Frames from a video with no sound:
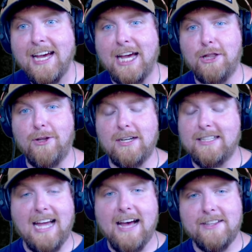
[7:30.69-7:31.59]
It
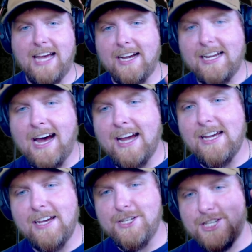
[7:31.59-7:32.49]
looked that
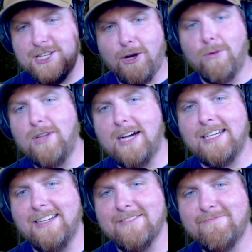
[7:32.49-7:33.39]
guy is so
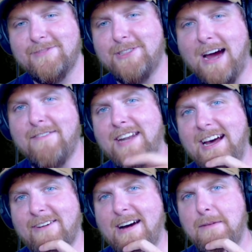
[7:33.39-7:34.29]
lucky driving
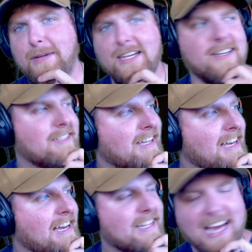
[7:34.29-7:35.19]
that around, because
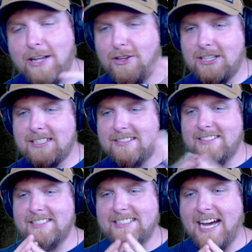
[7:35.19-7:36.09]
that looked
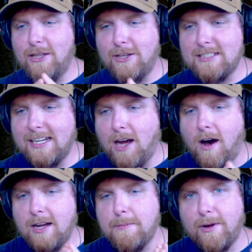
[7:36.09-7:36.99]
like
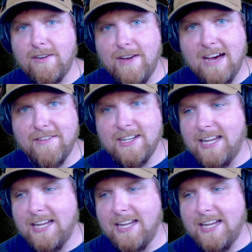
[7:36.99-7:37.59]
automotive heaven.